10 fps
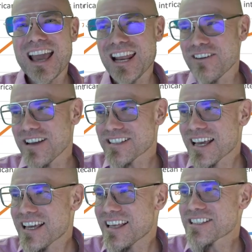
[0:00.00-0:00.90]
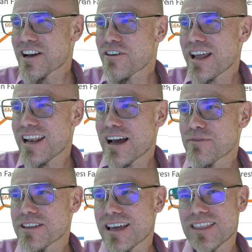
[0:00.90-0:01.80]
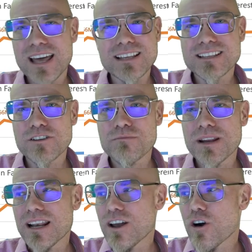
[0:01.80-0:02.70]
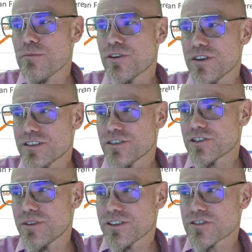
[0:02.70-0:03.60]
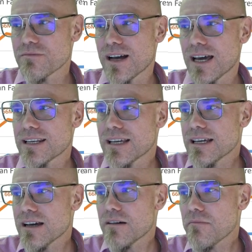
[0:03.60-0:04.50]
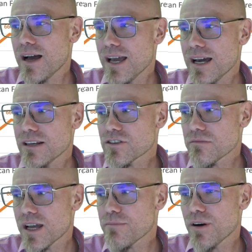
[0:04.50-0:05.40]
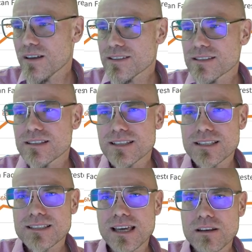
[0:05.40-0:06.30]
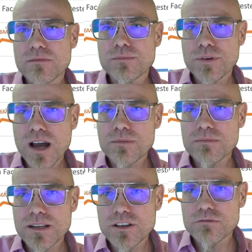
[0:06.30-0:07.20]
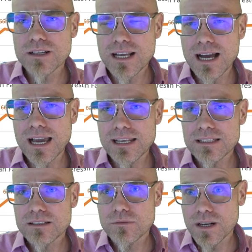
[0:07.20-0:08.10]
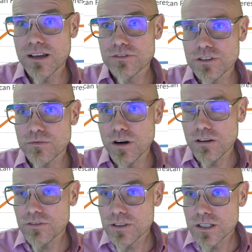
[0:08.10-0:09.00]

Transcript: Anyways, that's what I want to end up with, and that is a completely open research question. But my hunch and my hypothesis is that probably humankind will have to evolve